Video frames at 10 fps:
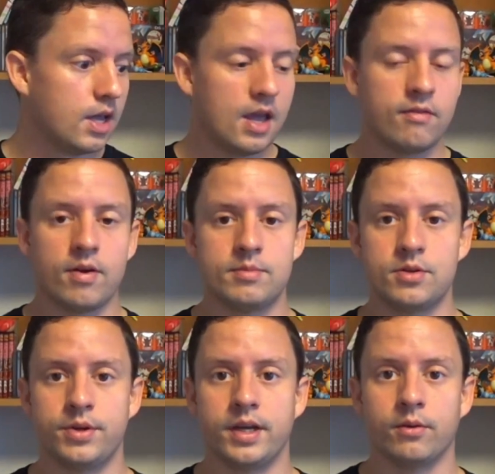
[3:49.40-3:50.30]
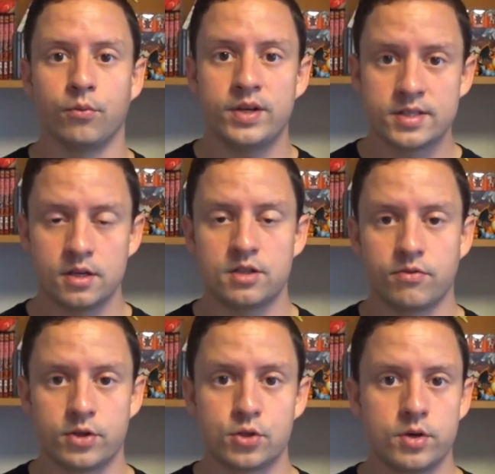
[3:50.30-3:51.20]
if I'm doing research
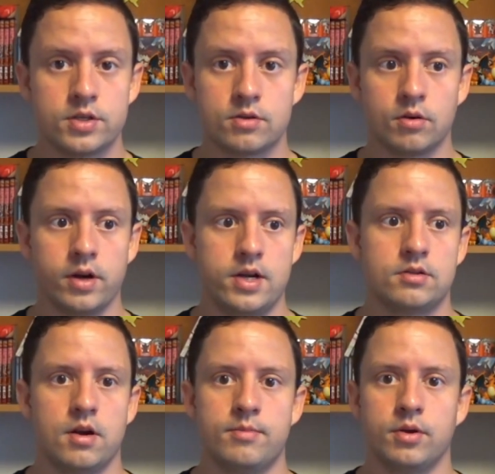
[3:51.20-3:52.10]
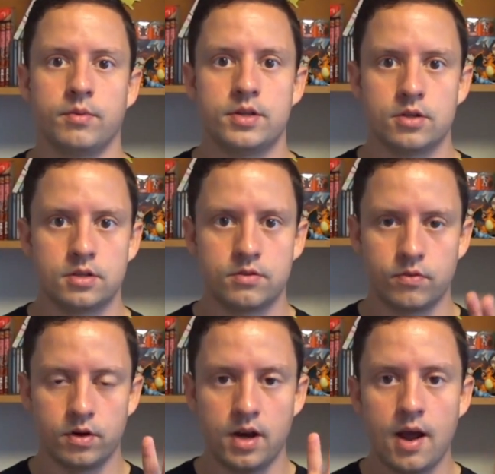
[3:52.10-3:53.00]
for short stories, or I'm doing research
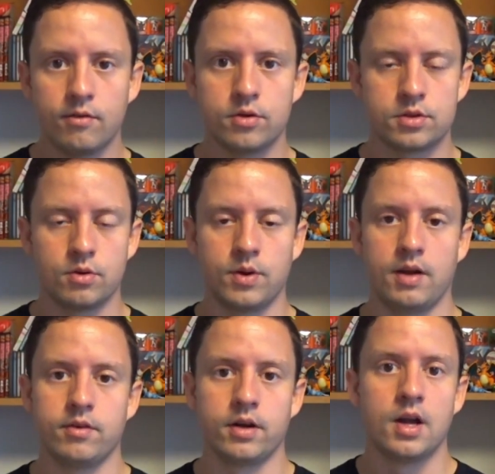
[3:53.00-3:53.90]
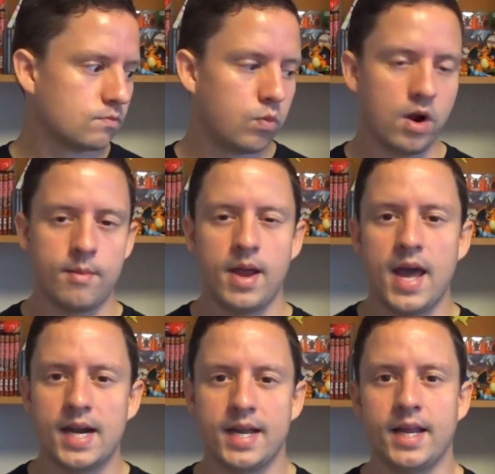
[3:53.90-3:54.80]
for novels or whatever, where I'm
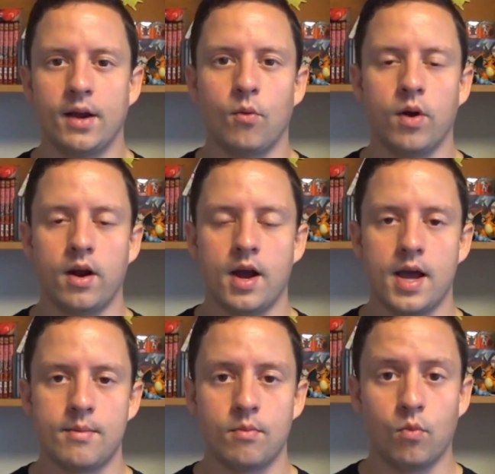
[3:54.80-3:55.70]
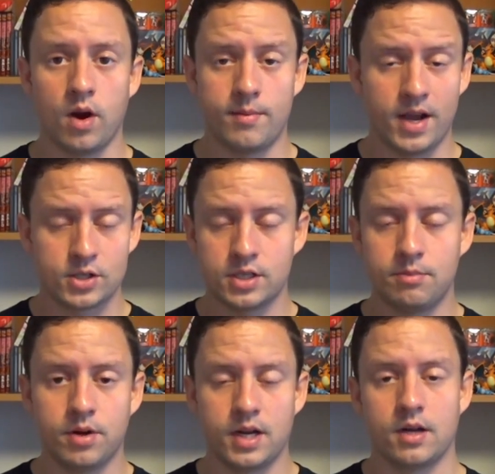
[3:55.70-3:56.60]
editing, where I'm actually
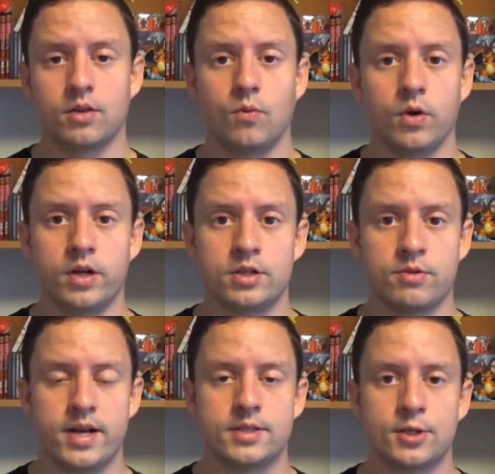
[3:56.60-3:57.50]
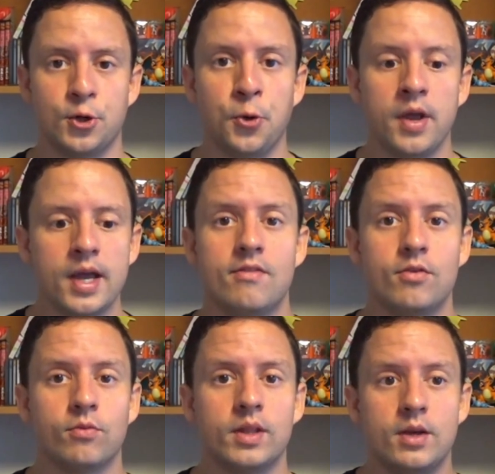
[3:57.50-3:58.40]
putting out the words, right? So if
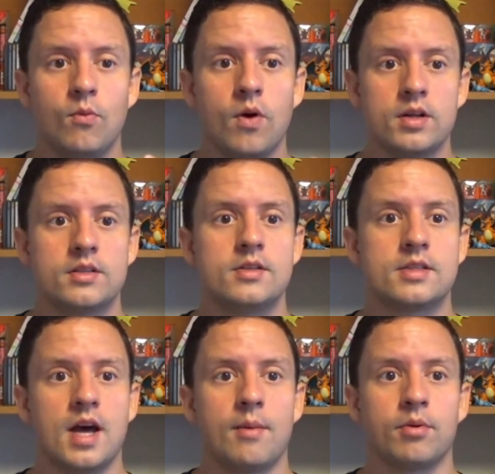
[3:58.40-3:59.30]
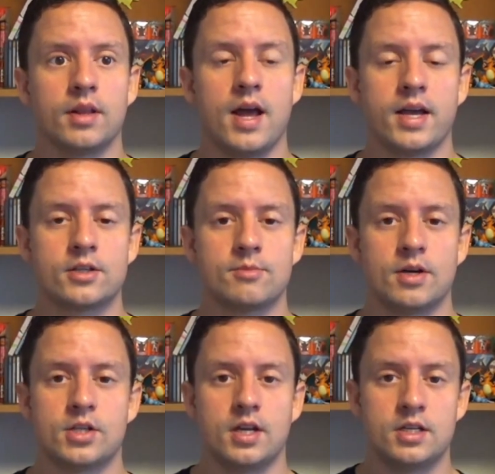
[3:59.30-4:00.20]
you really want to stop relying so
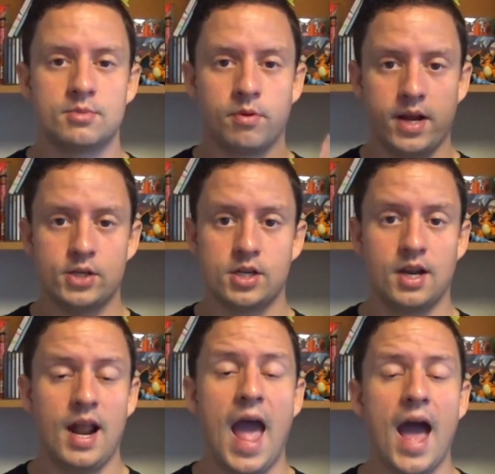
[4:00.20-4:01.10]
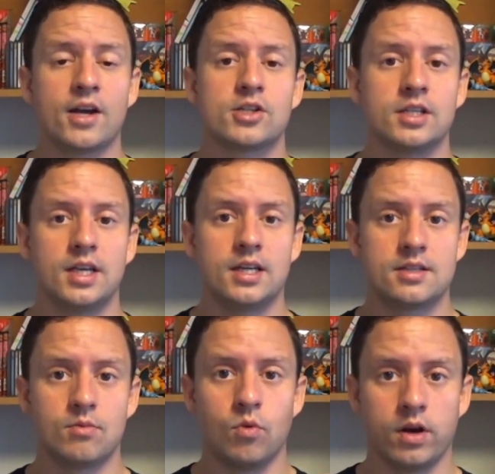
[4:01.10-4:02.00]
much inspiration and actually get
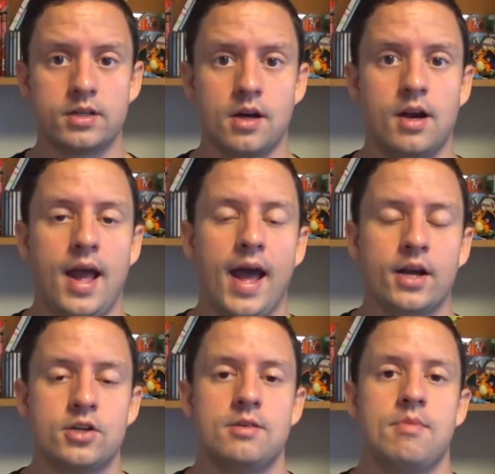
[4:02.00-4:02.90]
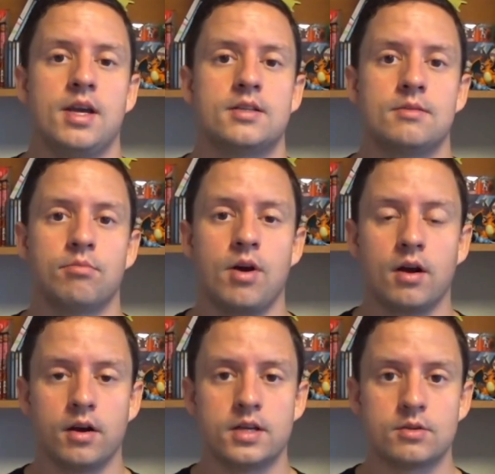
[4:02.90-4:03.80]
some work done and actually make some
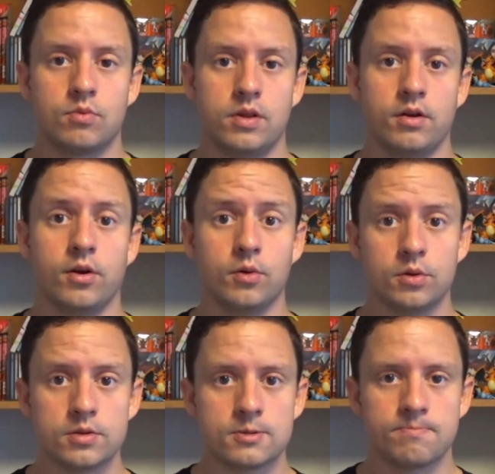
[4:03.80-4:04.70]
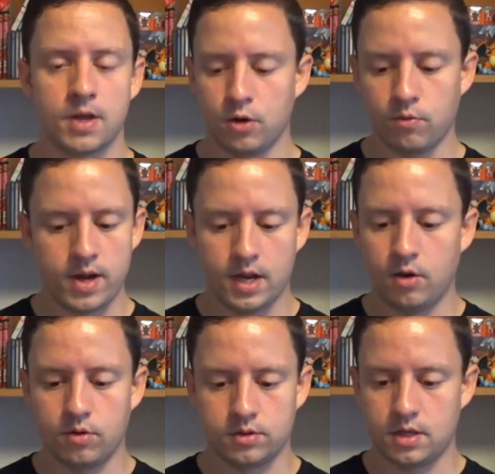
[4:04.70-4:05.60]
progress with your goals, on your writing
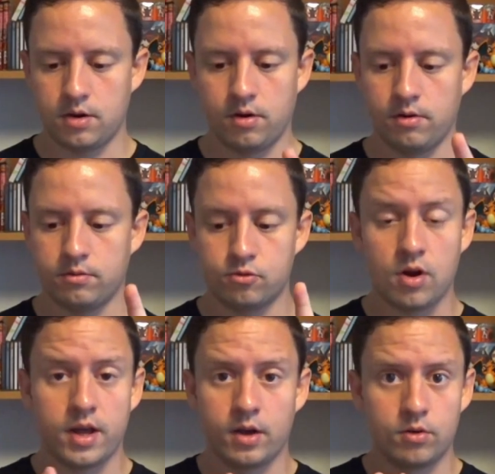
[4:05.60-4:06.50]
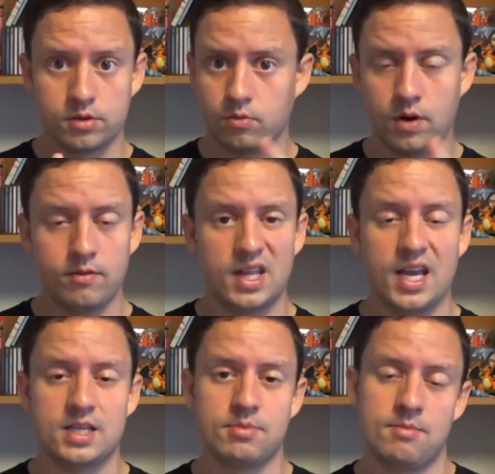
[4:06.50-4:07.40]
goals, on your drawing goals, and whatever the
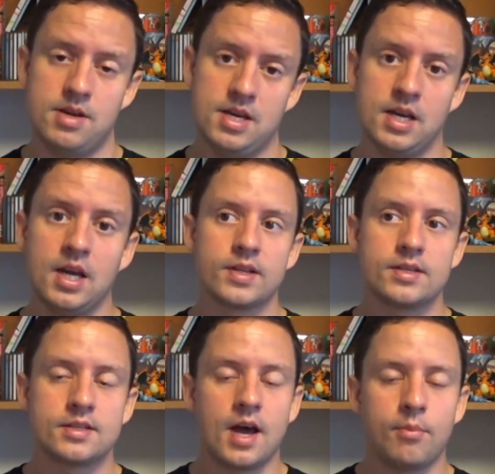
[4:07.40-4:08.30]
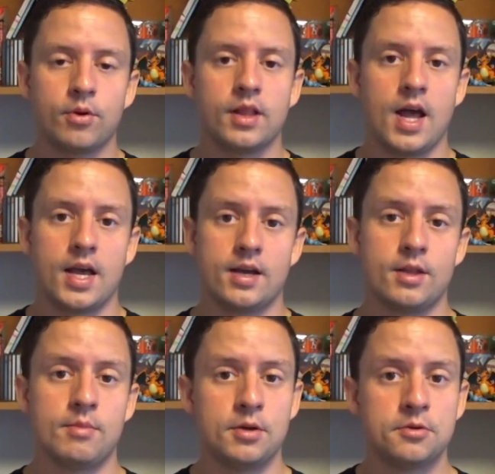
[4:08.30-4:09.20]
case may be, stop relying on the
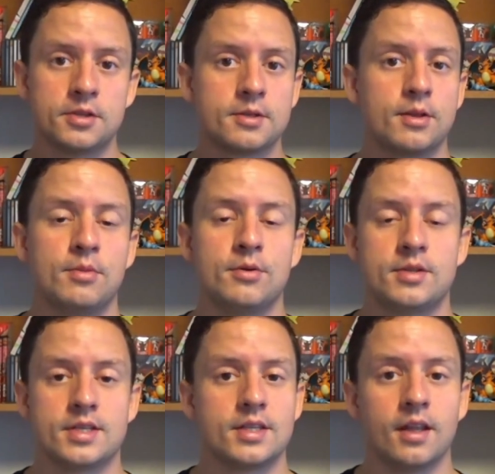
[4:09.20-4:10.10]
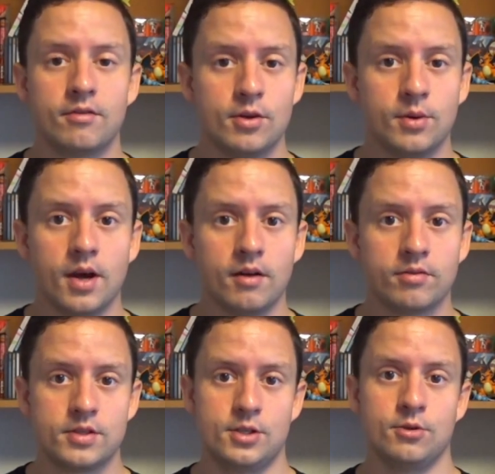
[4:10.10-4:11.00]
Muse. The Muse doesn't love you
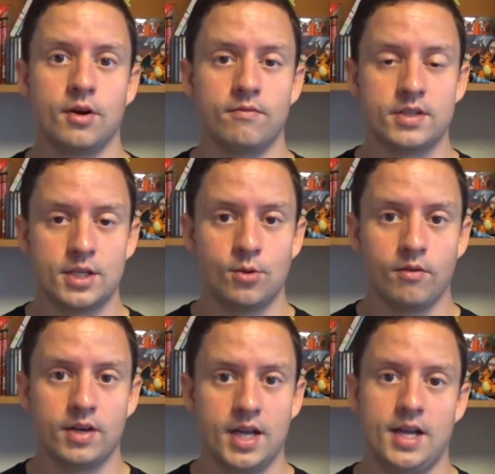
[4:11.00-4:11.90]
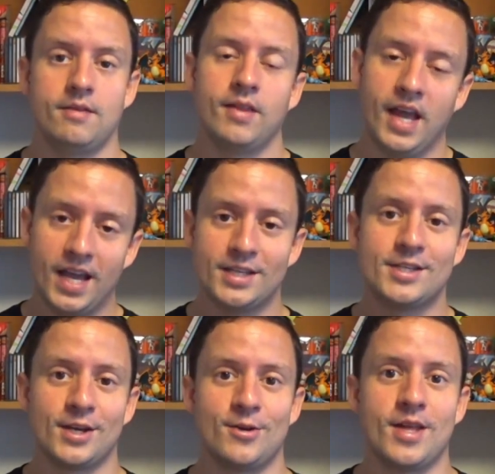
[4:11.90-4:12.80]
enough to come visit you every day. Hate to
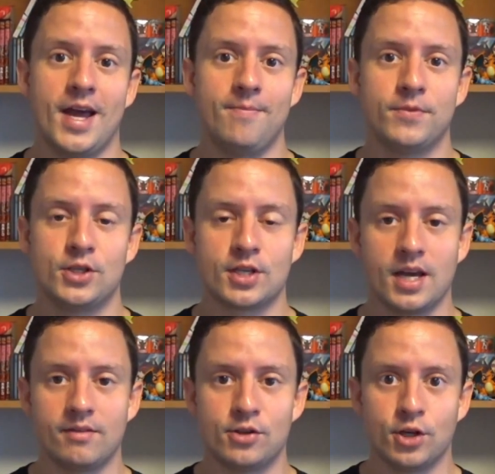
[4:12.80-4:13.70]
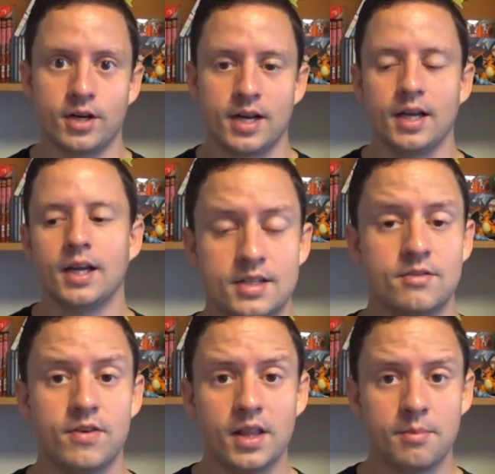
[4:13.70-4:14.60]
tell you that, she's kind of a jerk.
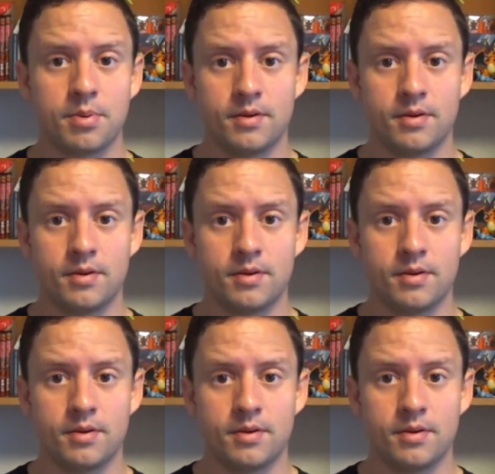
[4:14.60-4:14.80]
Develop